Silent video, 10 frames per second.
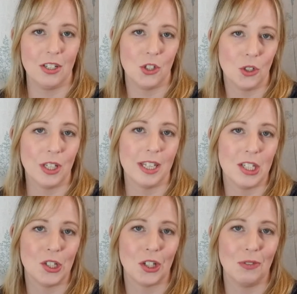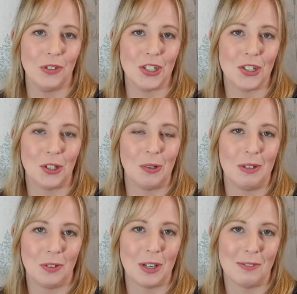surely this should convince you
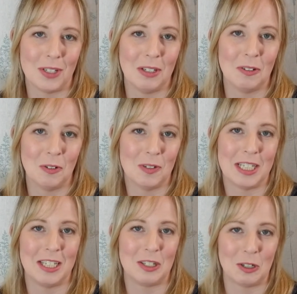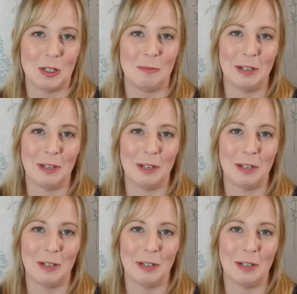if you haven't already started